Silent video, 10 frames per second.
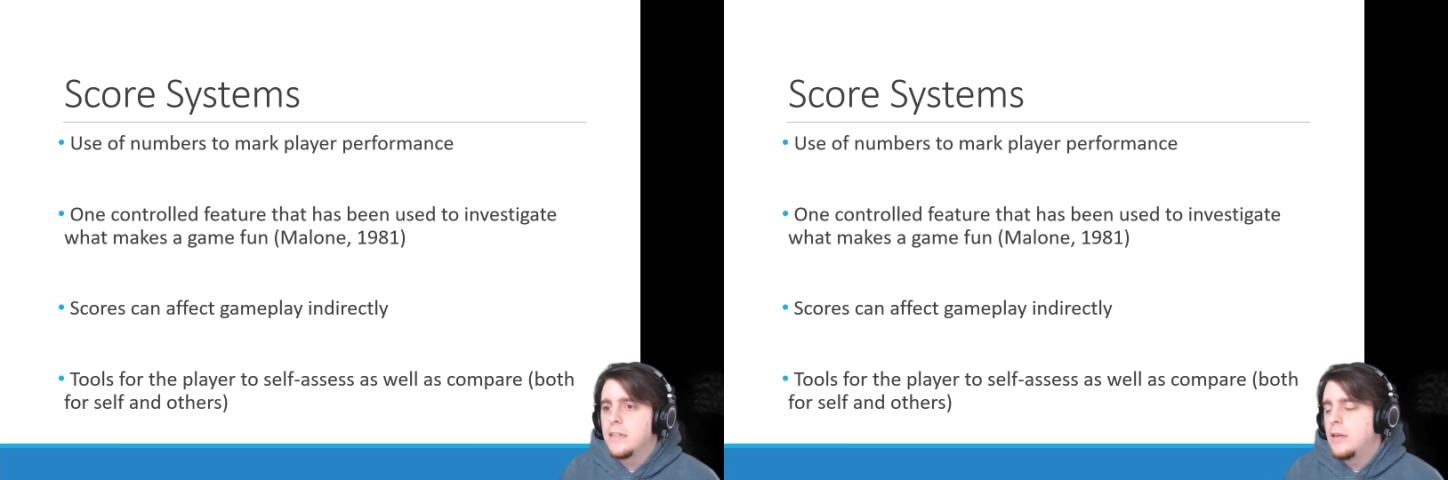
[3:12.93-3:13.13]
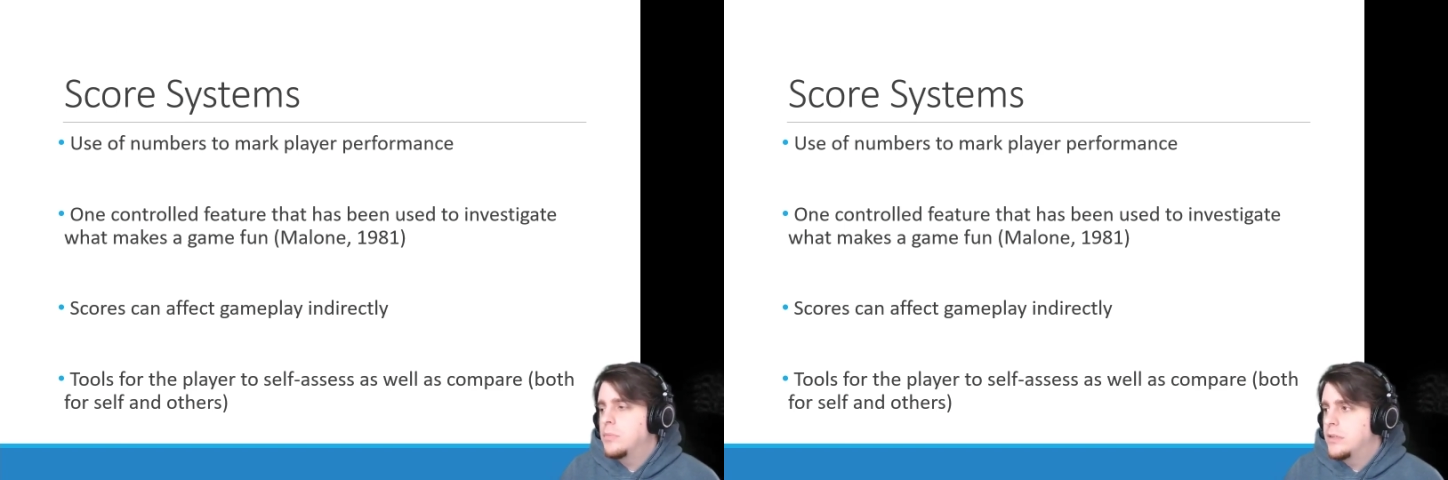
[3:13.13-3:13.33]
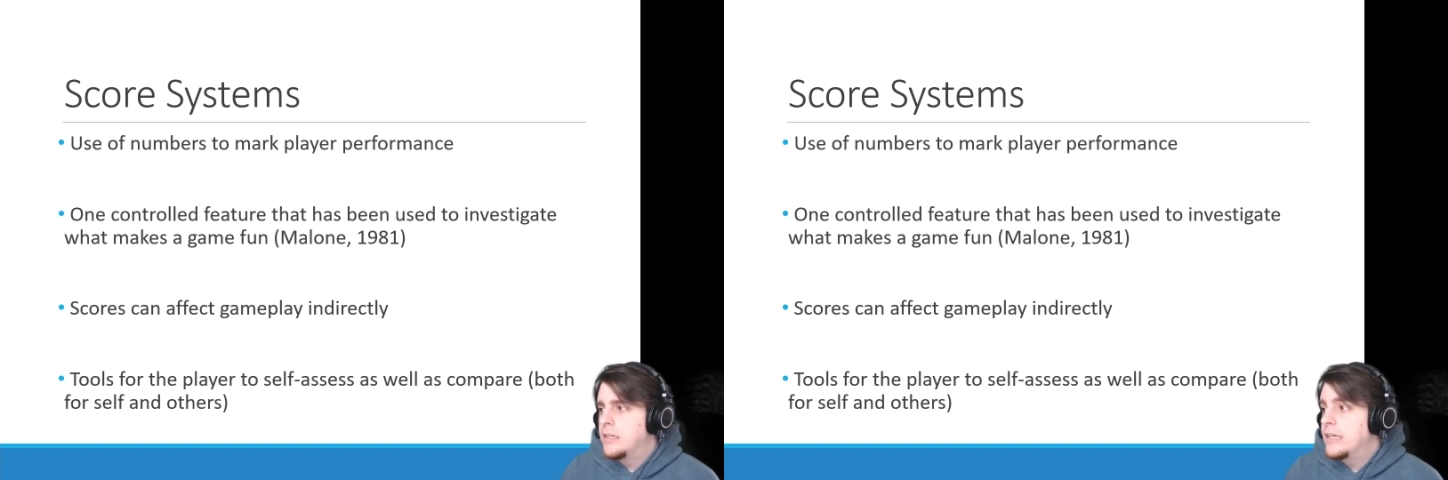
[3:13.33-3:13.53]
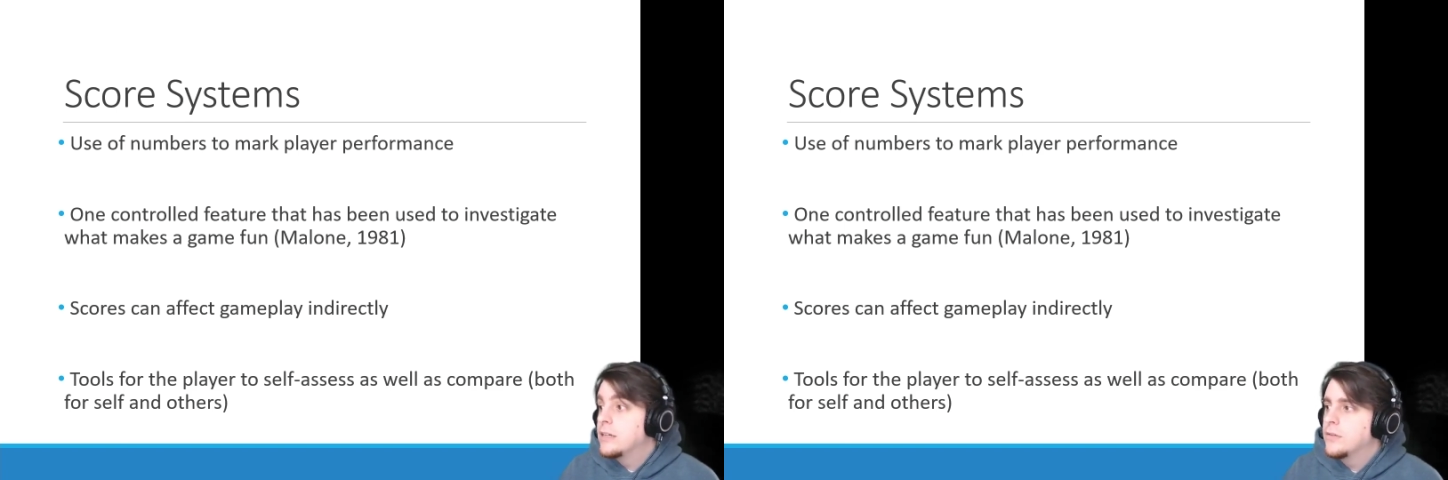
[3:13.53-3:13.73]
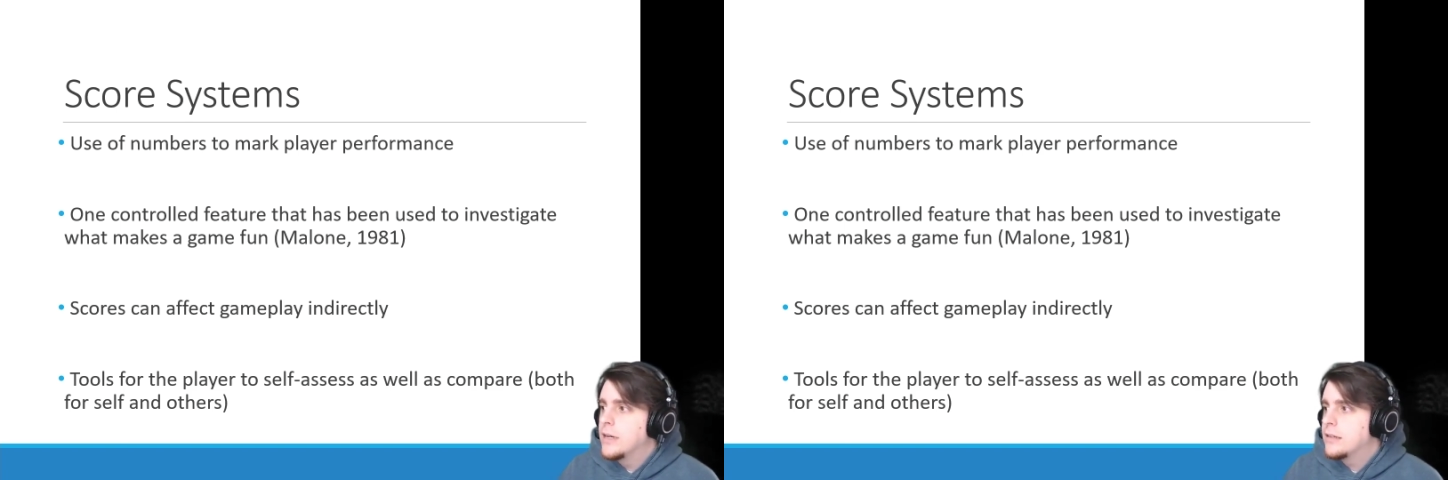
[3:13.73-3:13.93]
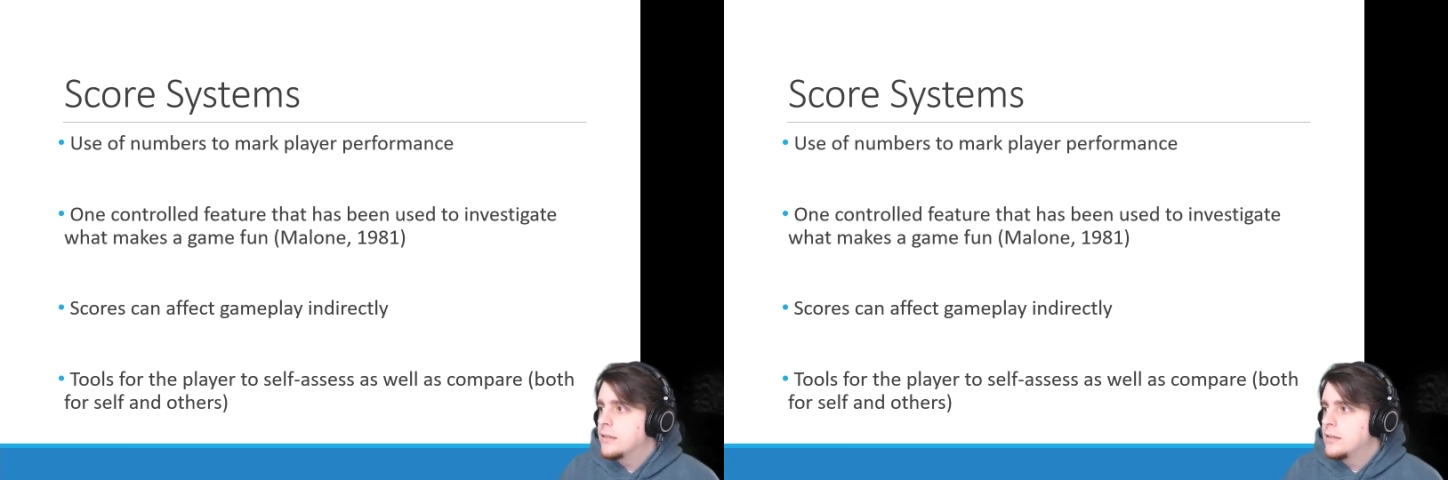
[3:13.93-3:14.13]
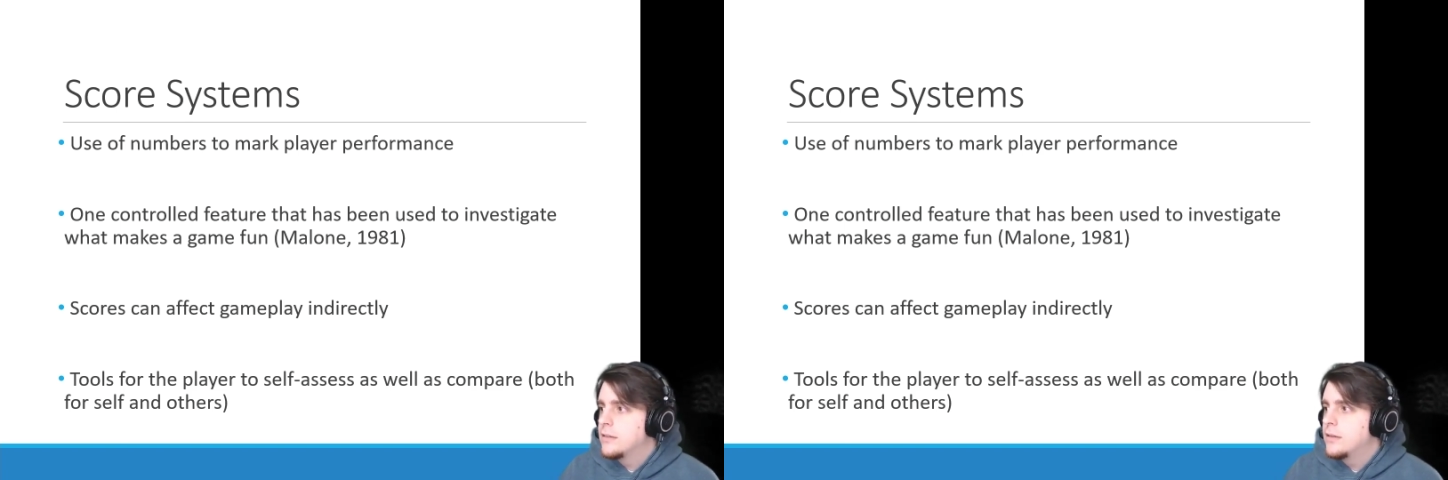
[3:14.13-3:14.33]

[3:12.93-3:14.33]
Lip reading: gameplay indirectly,